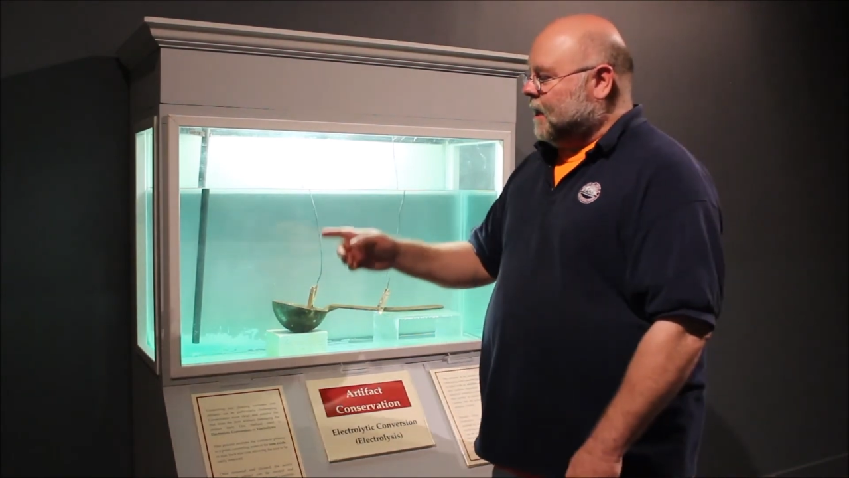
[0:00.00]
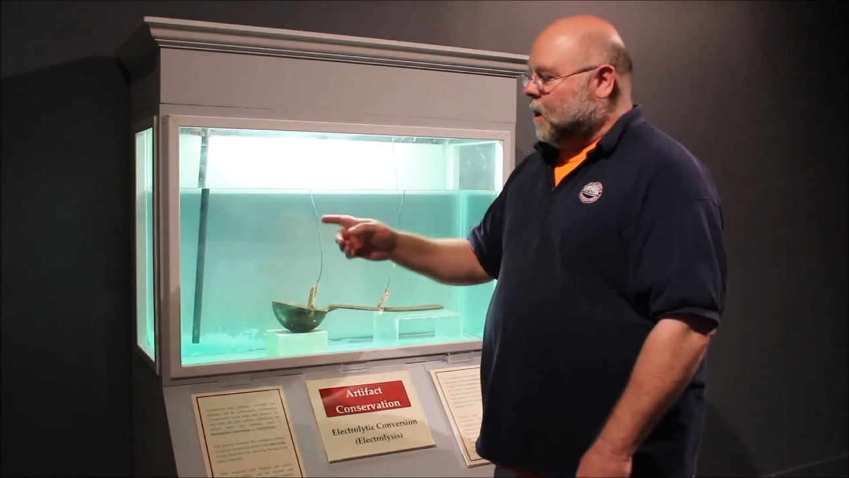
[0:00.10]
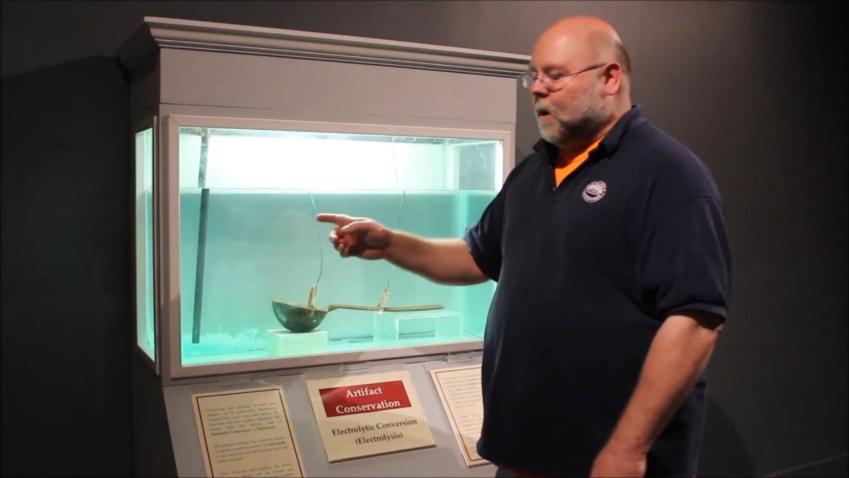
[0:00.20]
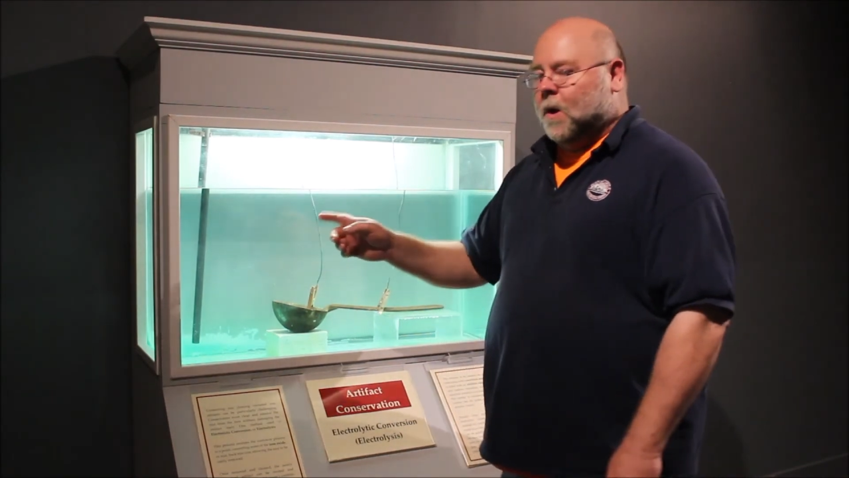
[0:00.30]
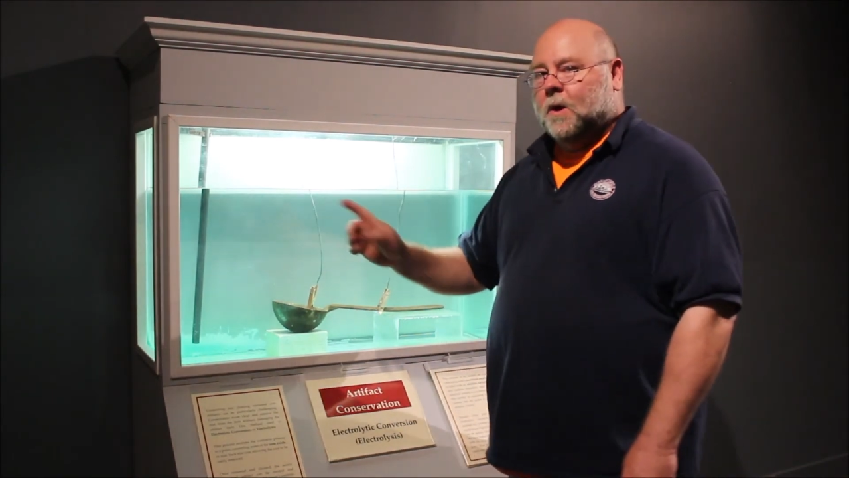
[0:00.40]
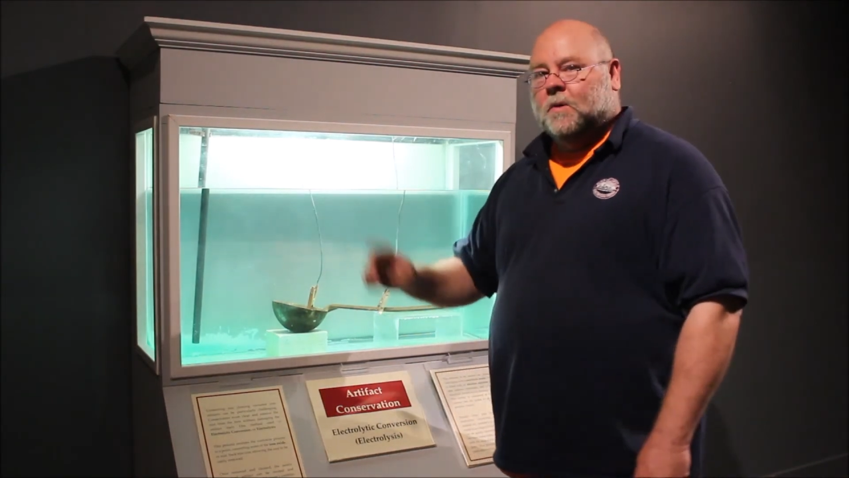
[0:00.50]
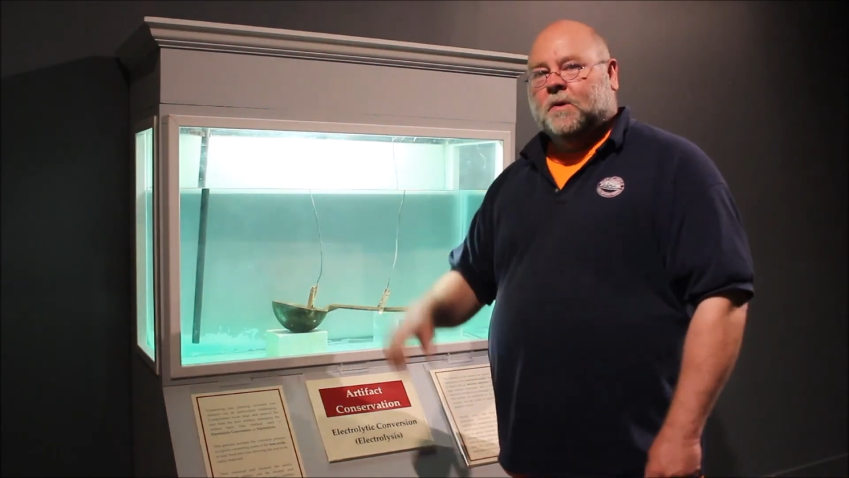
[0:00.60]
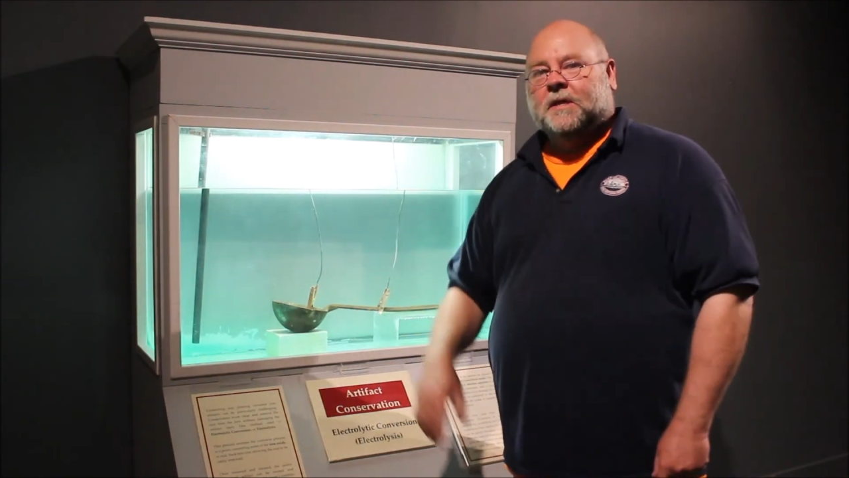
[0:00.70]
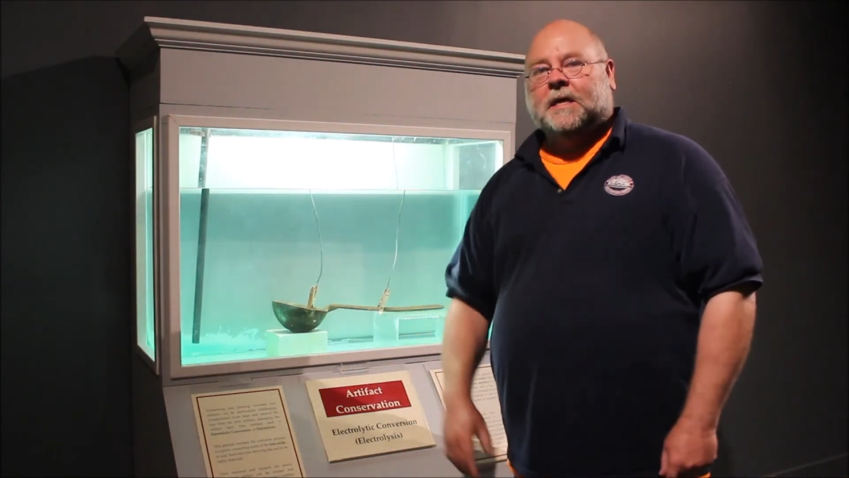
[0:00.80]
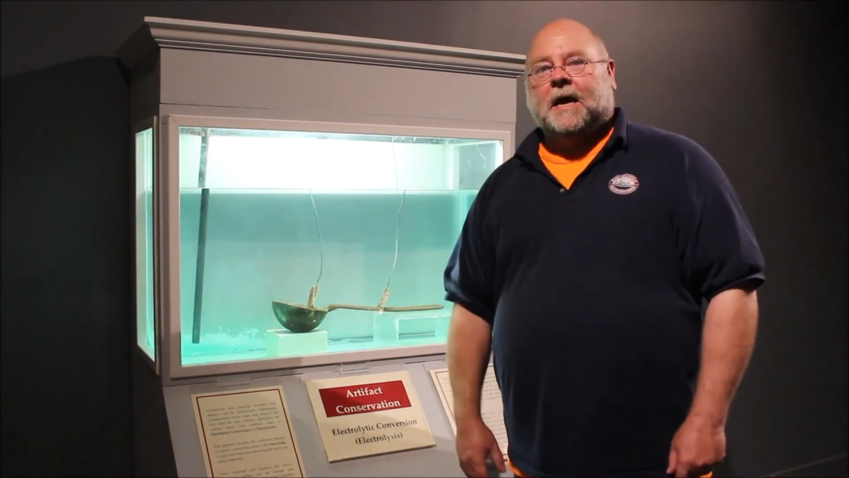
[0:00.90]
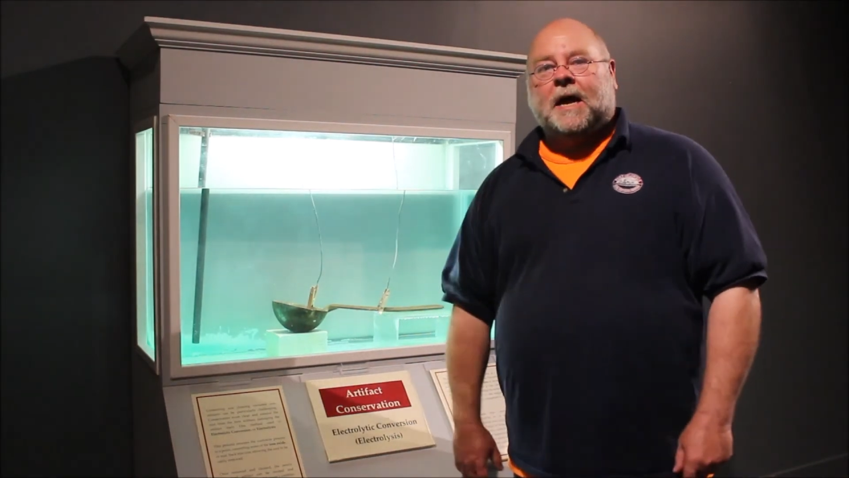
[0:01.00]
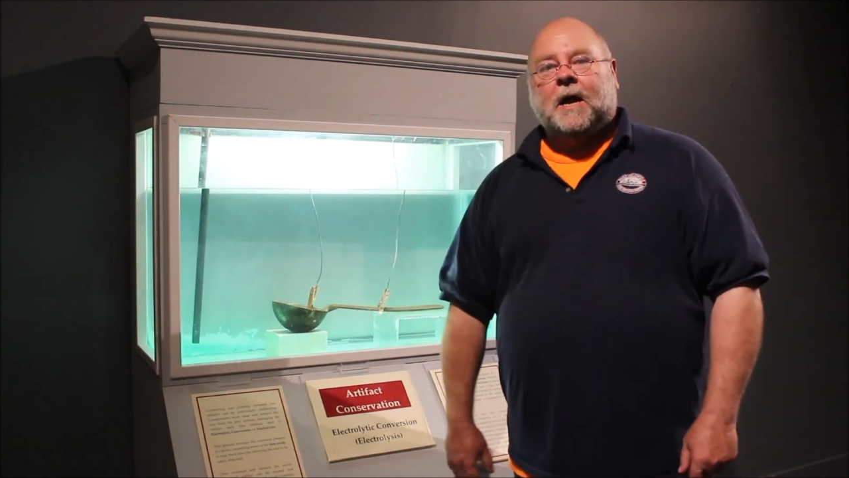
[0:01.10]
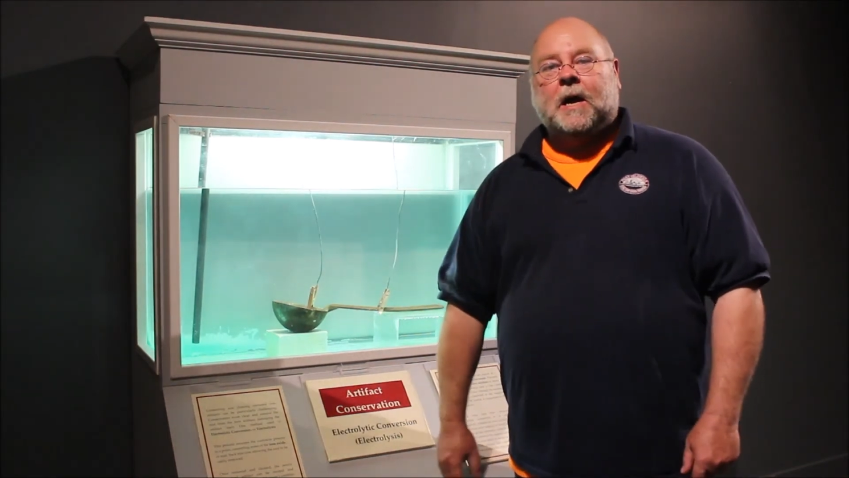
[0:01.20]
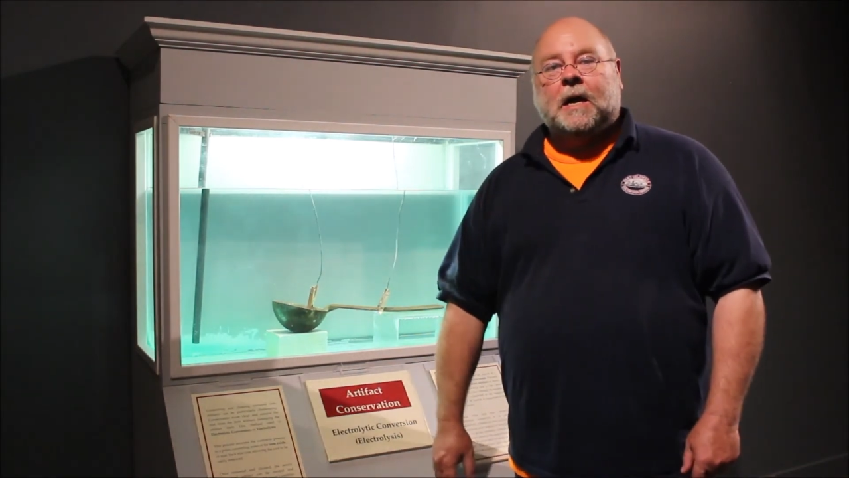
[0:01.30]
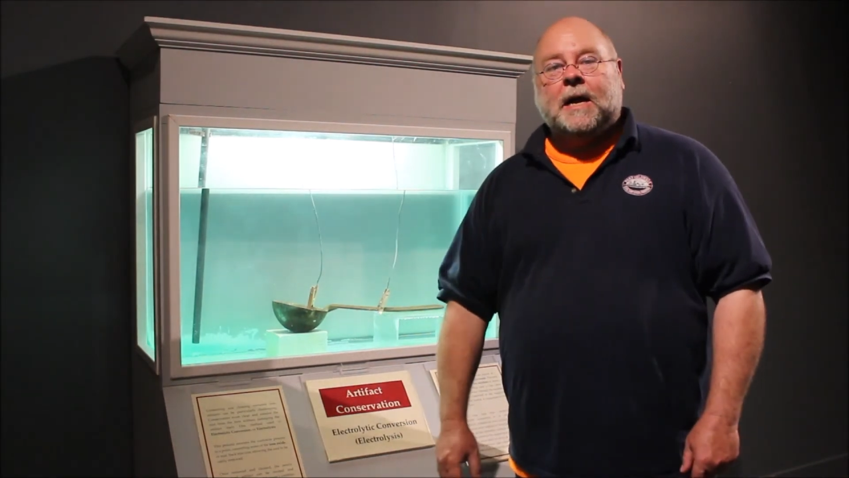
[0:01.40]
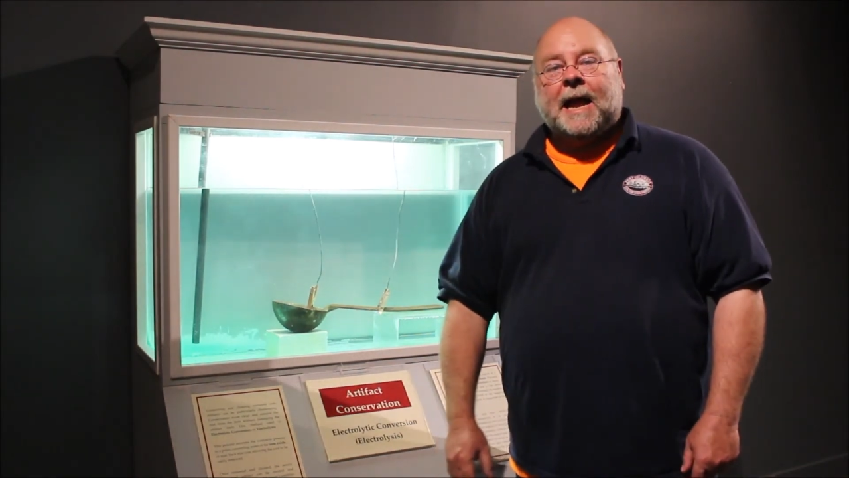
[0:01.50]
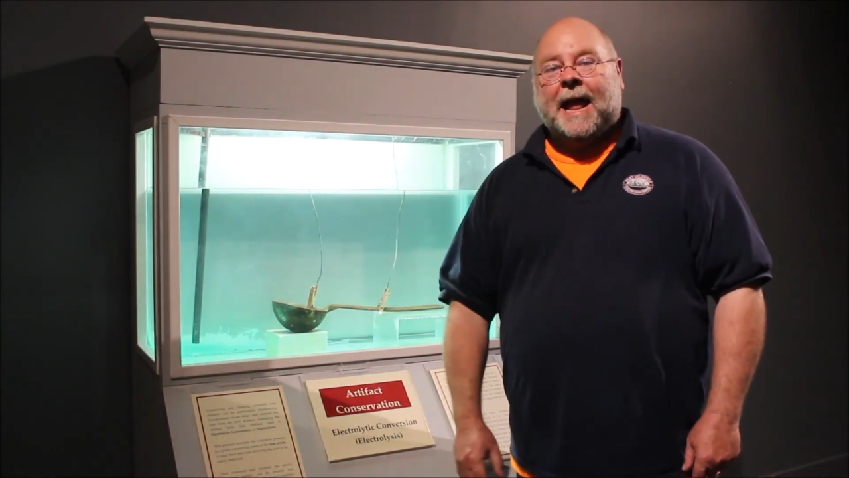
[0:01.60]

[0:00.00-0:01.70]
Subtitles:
along with our